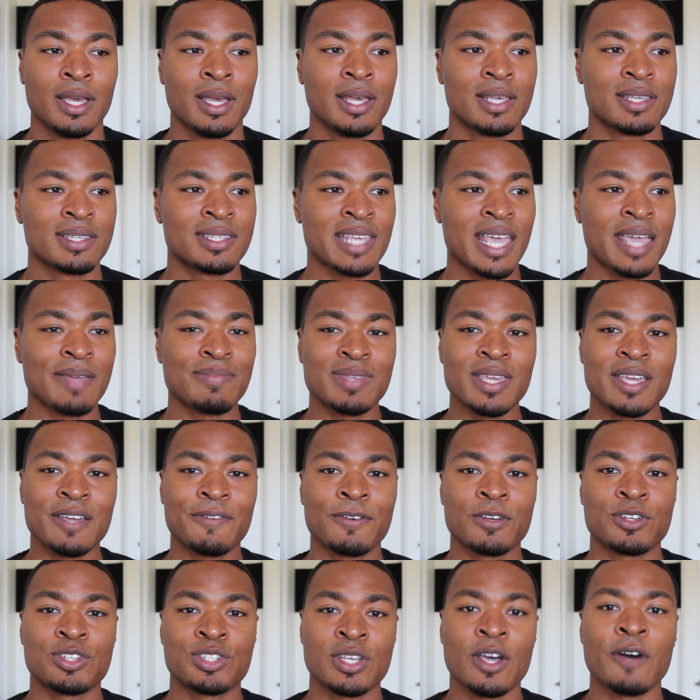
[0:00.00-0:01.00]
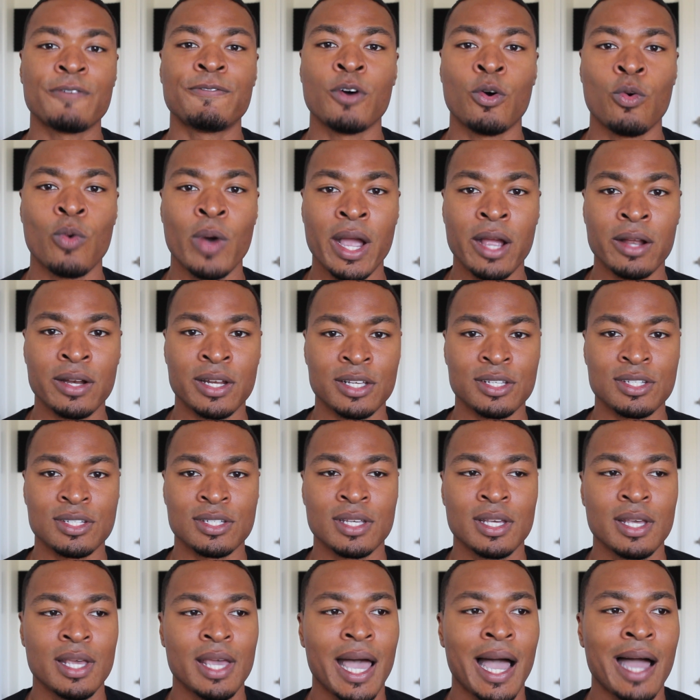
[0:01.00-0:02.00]
Same thing for
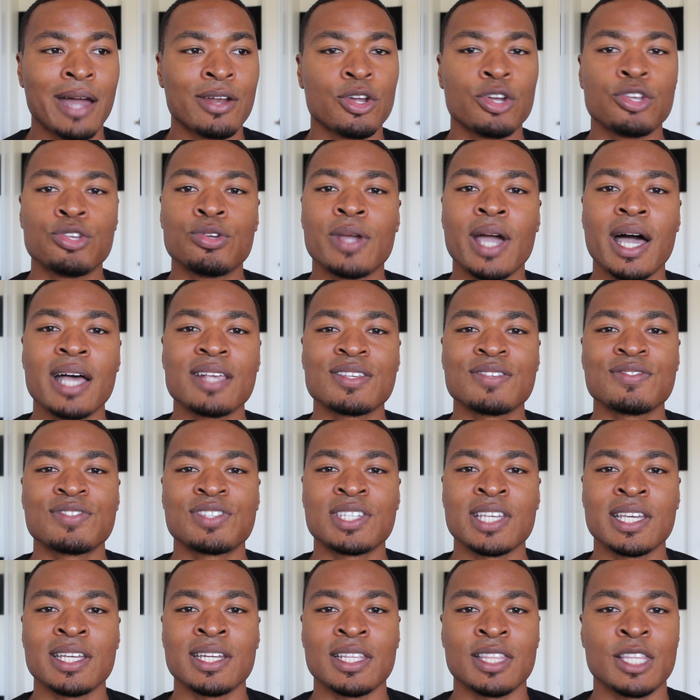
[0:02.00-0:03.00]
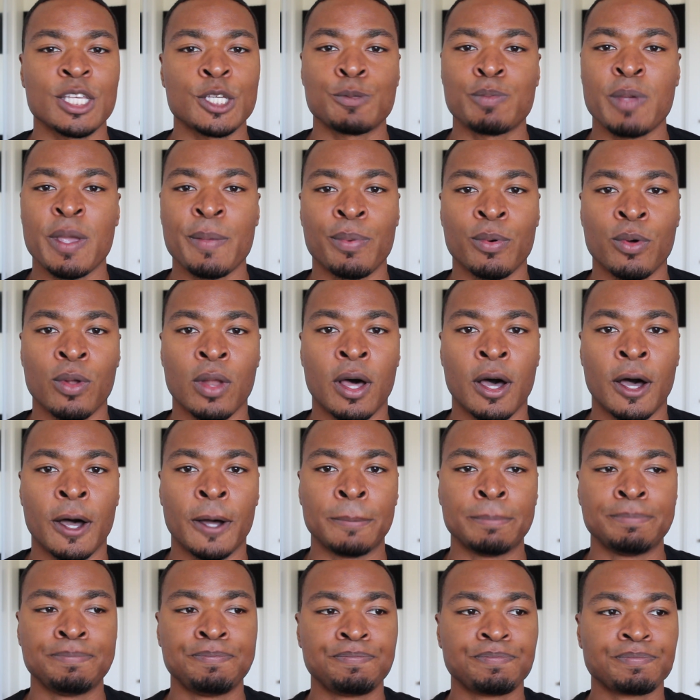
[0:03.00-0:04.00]
self-awareness. I know you guys have seen it. These
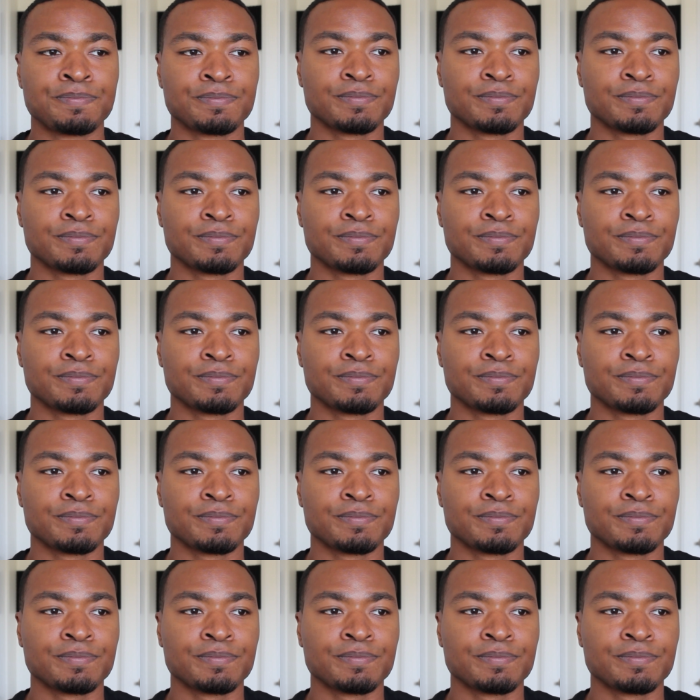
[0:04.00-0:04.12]
people